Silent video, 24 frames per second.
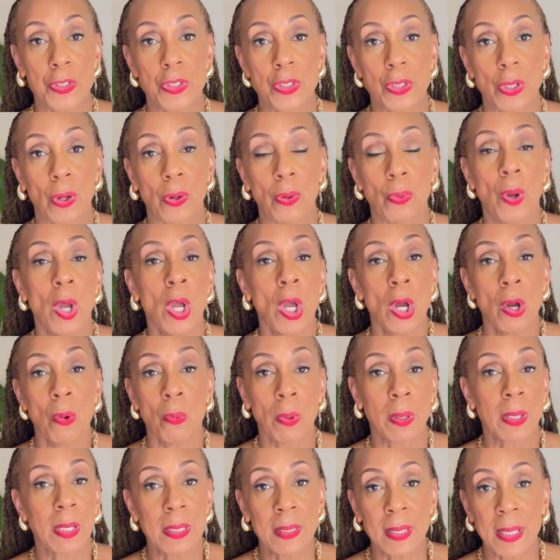So
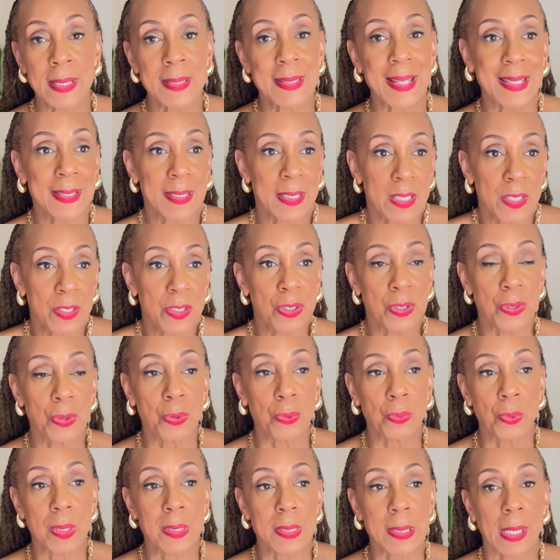one of the things I did do
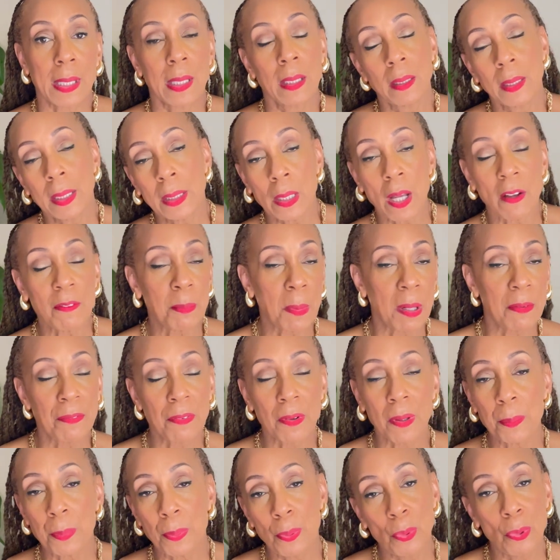was I cleaned off my
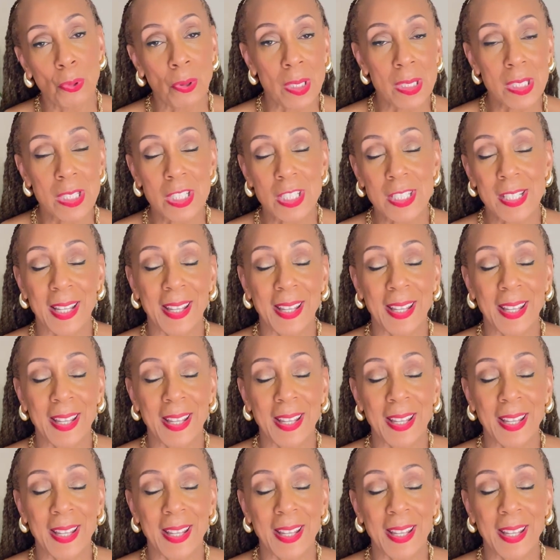front porch,